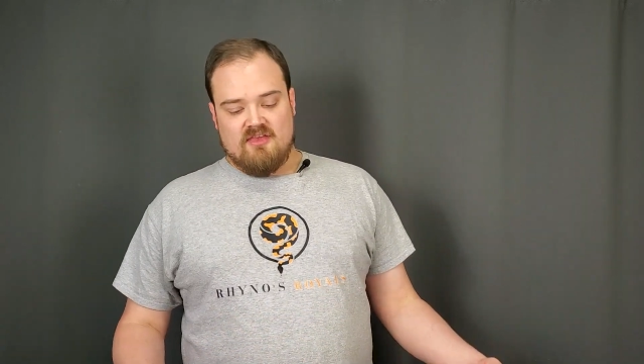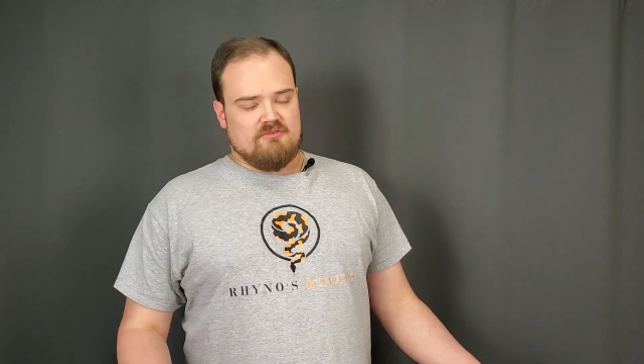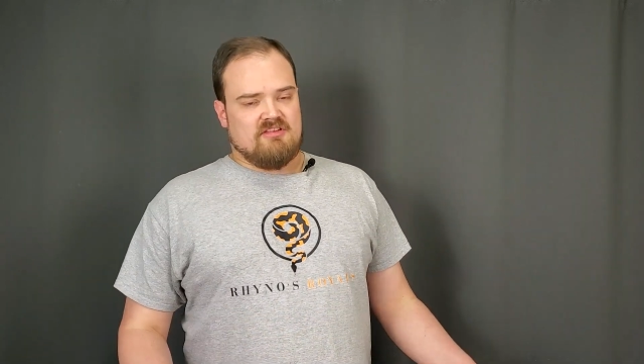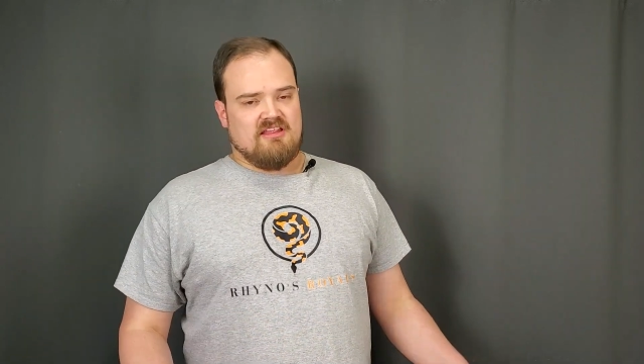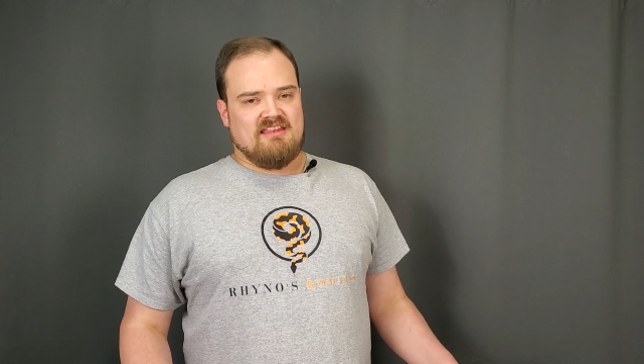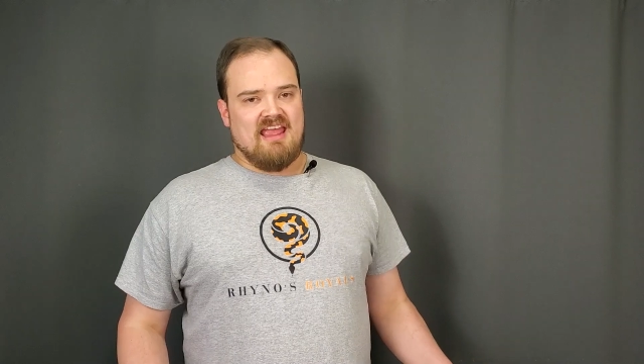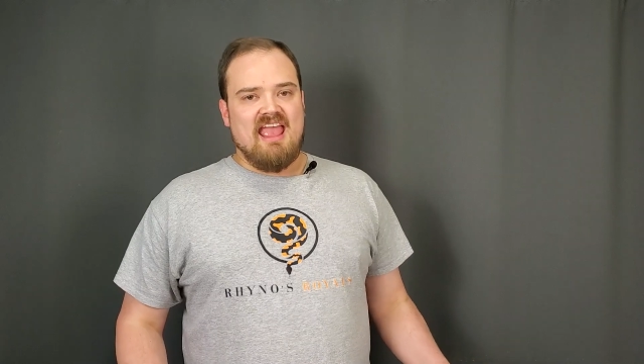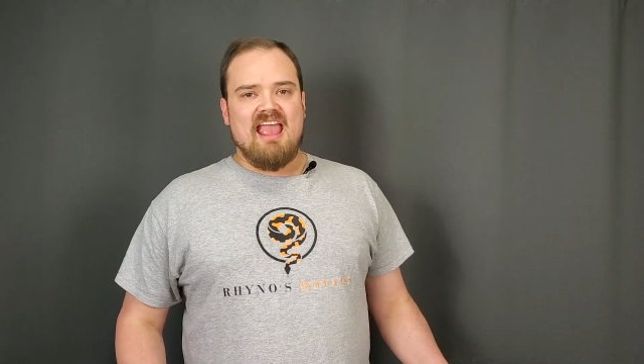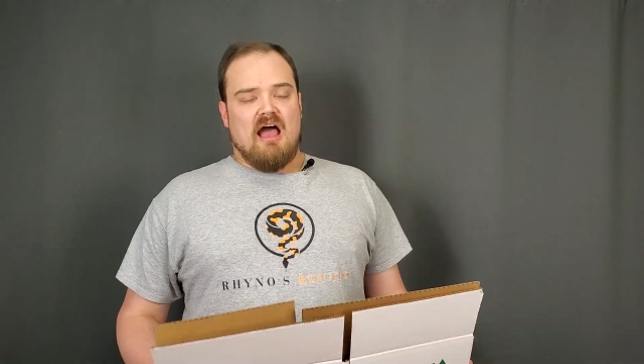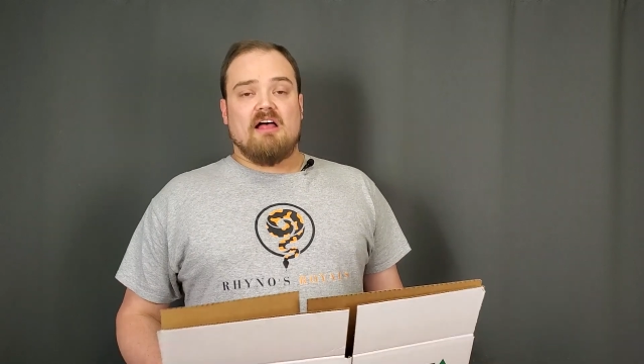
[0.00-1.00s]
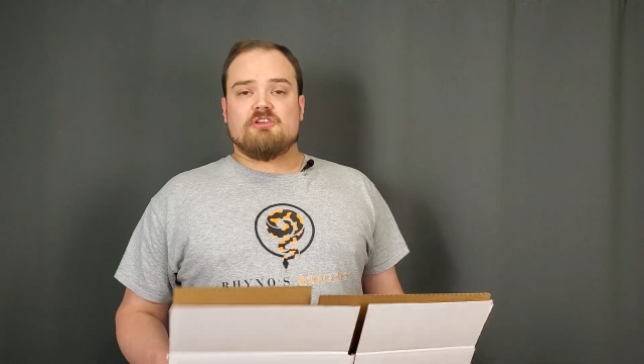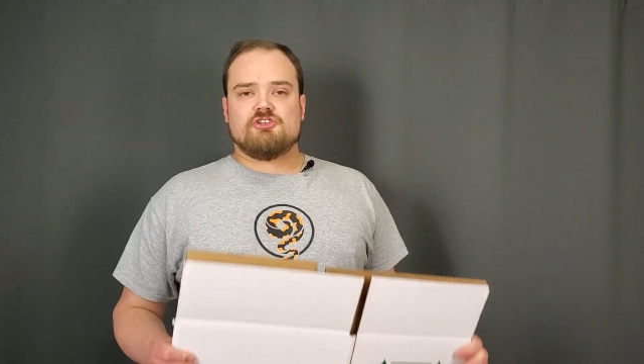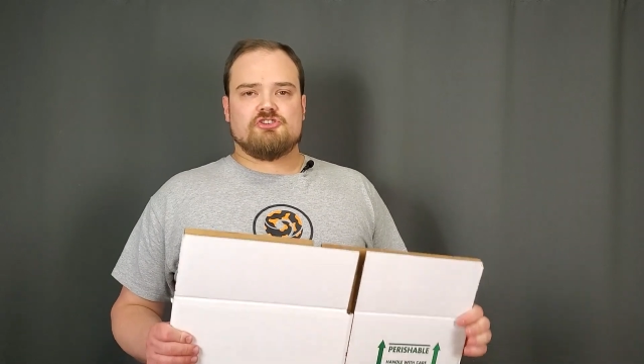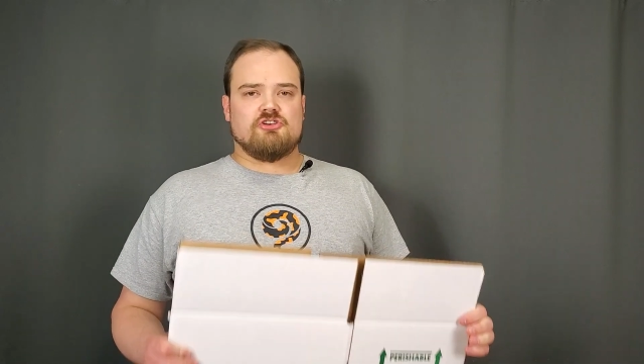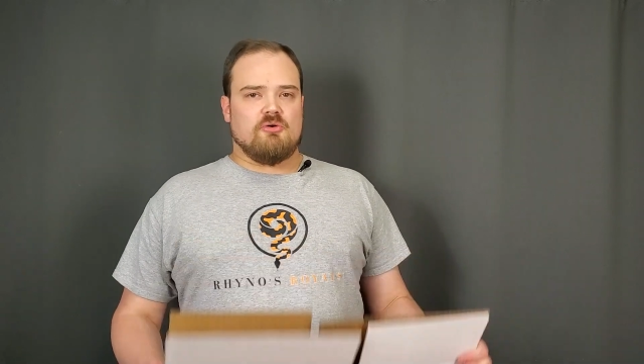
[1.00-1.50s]
Now today I'll
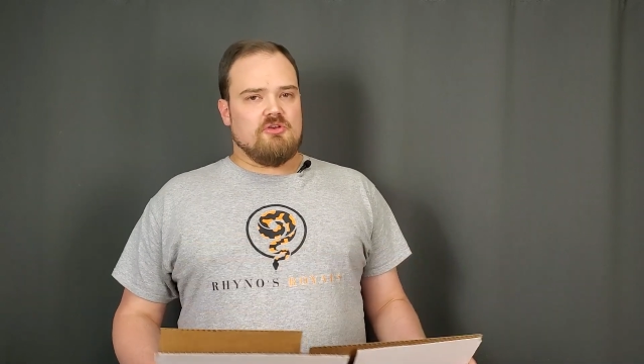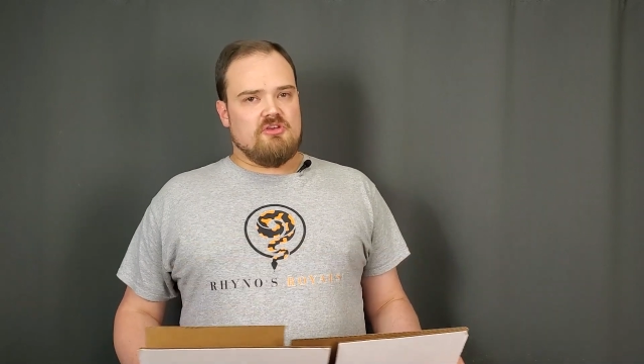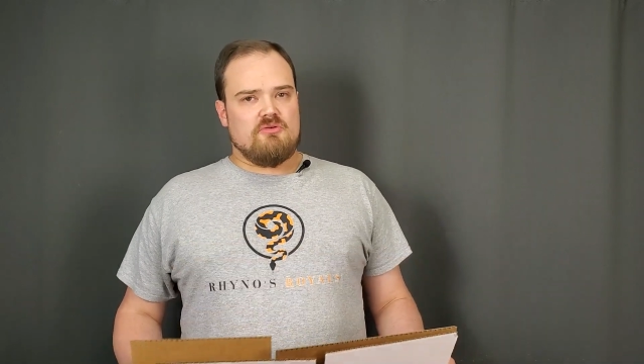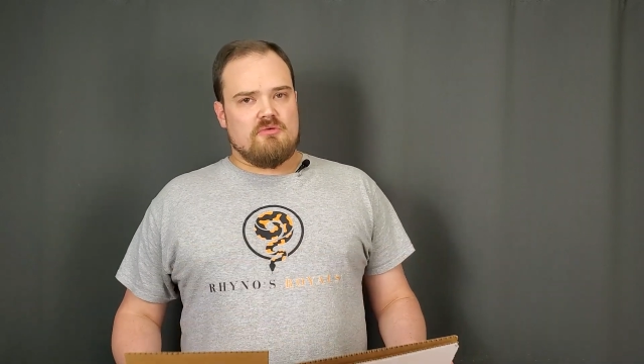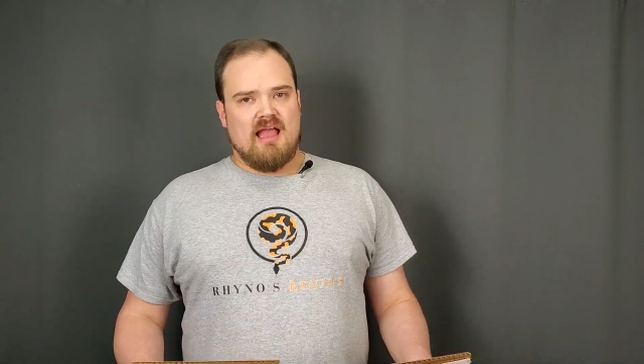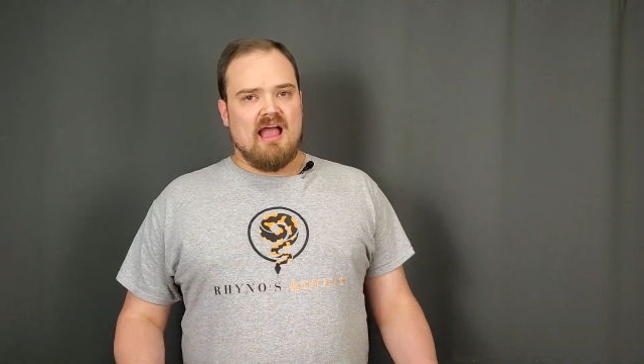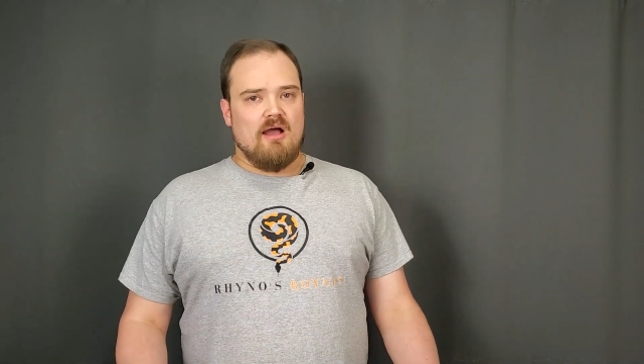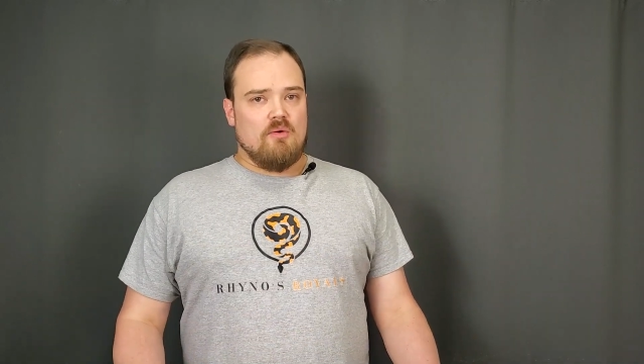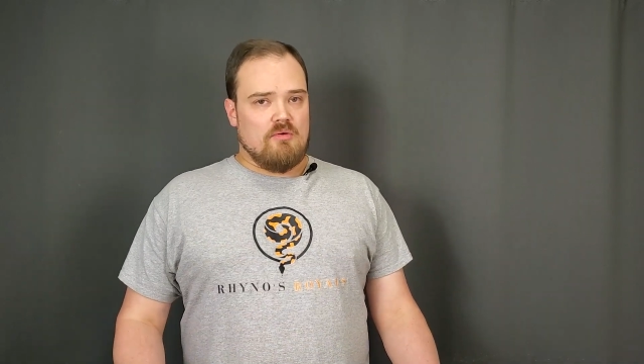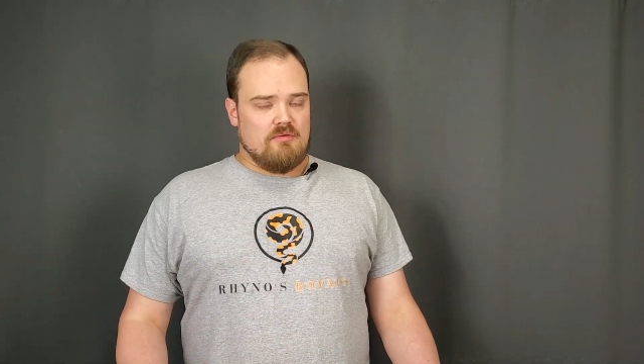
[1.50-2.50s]
show you how,